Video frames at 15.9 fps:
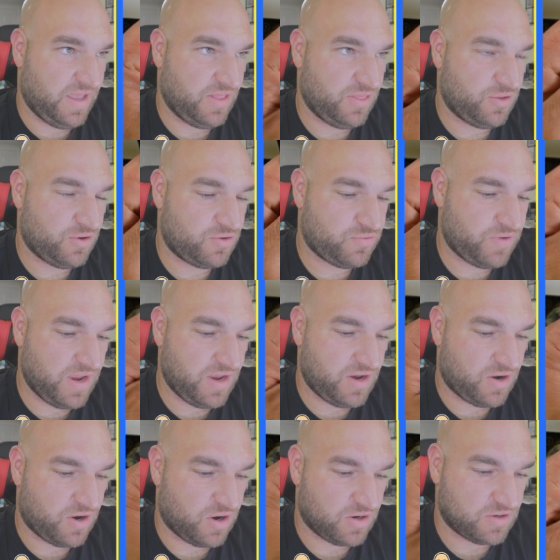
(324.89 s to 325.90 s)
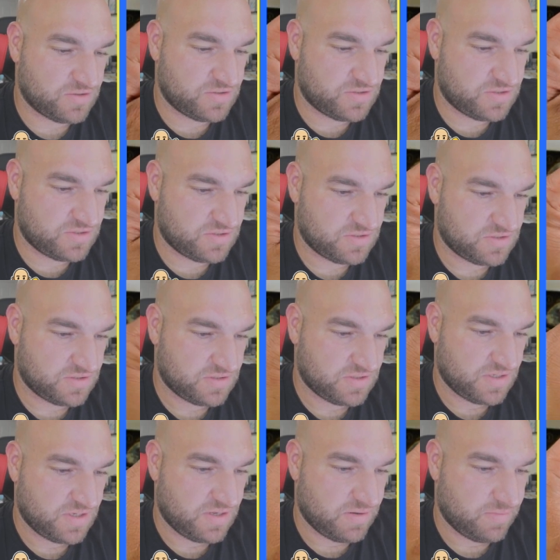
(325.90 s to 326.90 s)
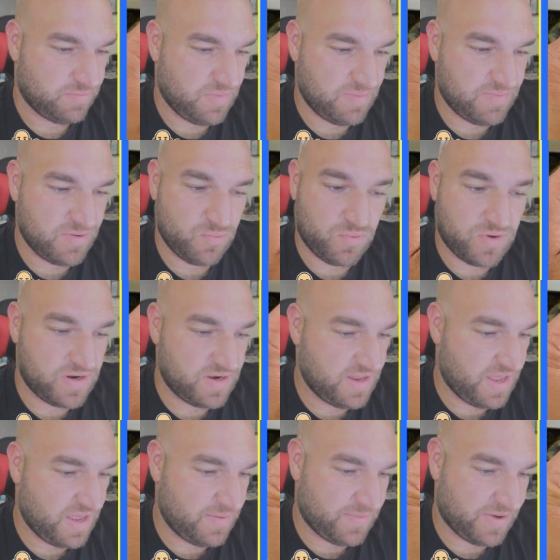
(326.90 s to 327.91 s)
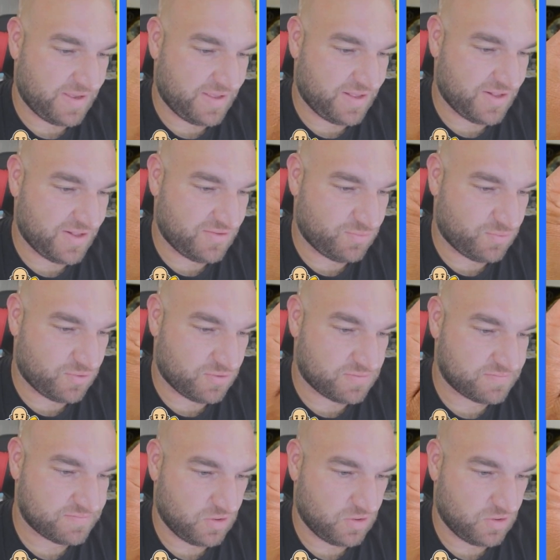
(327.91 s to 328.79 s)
They're great cards. Maybe one day my kids will